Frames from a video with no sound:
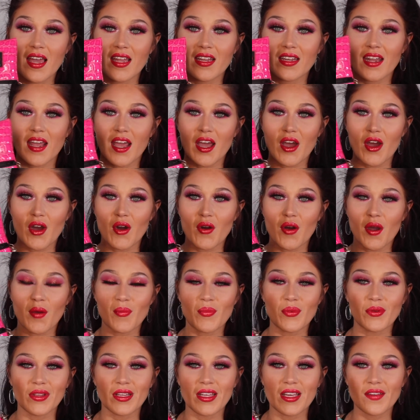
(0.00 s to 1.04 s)
Now, I
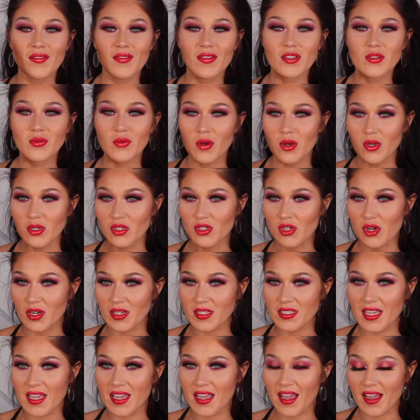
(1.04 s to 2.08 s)
believe these were on Shark
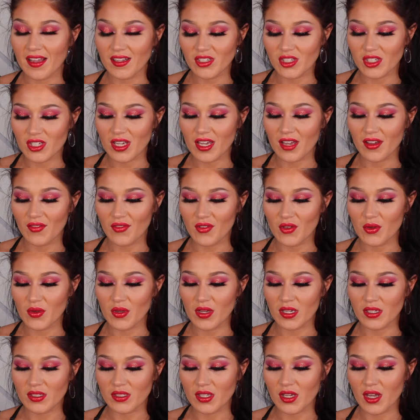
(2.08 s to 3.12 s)
Tank actually a few
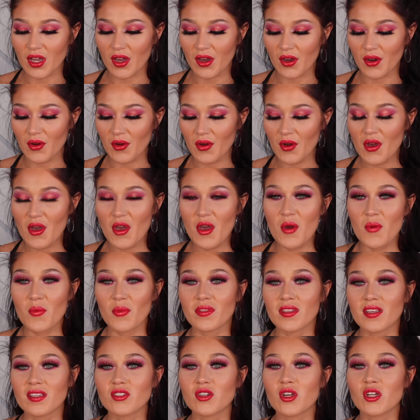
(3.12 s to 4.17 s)
years ago,
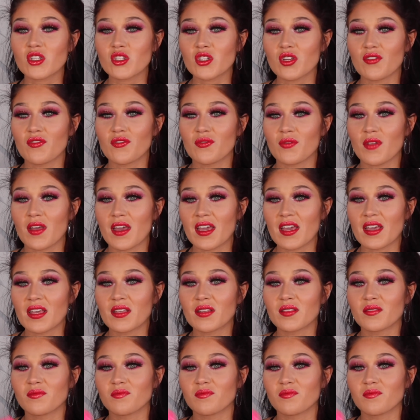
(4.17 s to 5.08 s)
but these are actually like